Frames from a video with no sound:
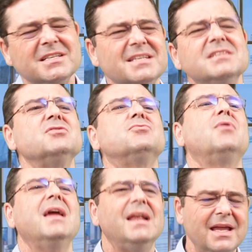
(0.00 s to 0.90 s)
It isn't
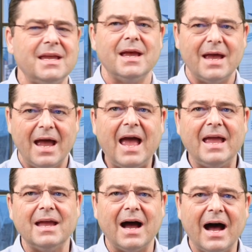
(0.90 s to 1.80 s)
really
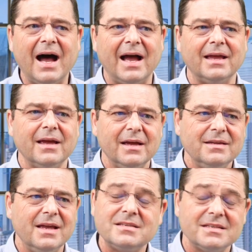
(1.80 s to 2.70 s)
AI,
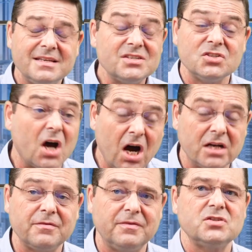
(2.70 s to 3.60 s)
yet it isn't
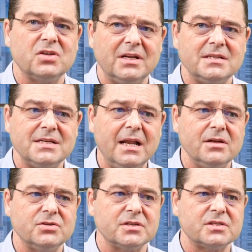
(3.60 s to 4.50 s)
artificial
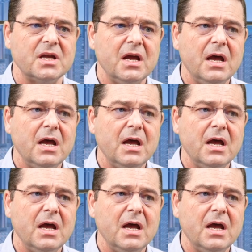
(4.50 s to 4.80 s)
intelligence,